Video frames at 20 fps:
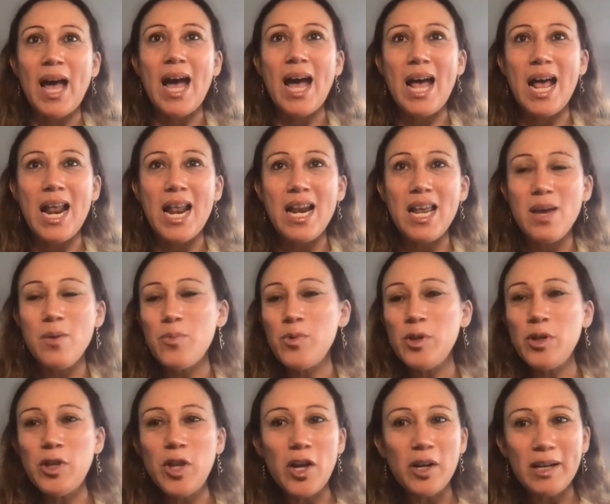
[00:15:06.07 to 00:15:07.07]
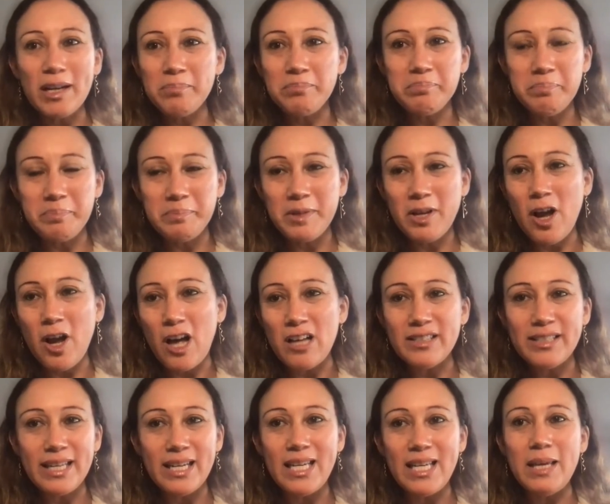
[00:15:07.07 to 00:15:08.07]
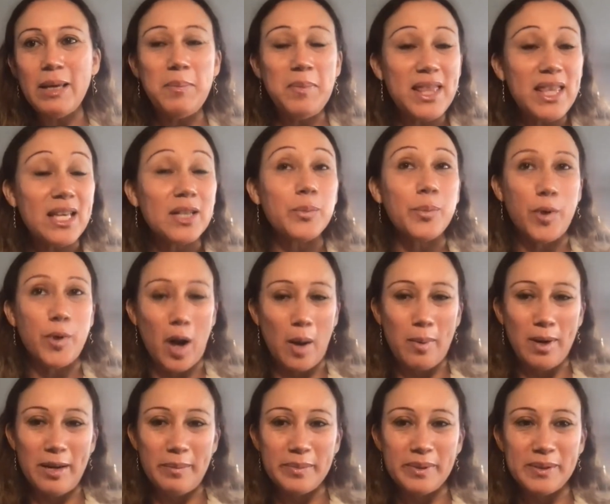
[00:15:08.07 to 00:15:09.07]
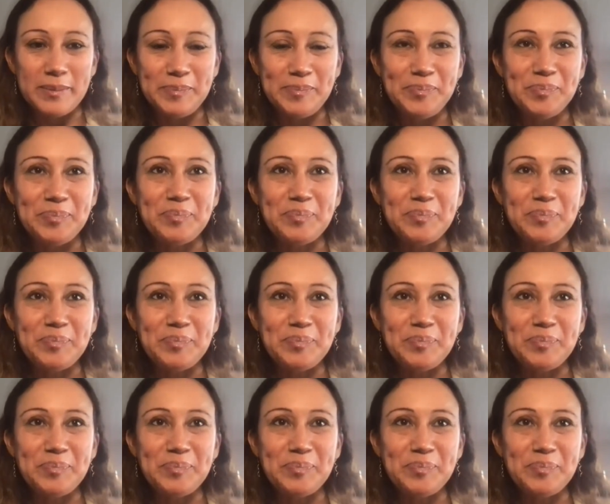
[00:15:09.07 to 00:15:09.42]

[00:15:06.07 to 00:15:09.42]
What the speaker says: and it will not cause any immediate problems.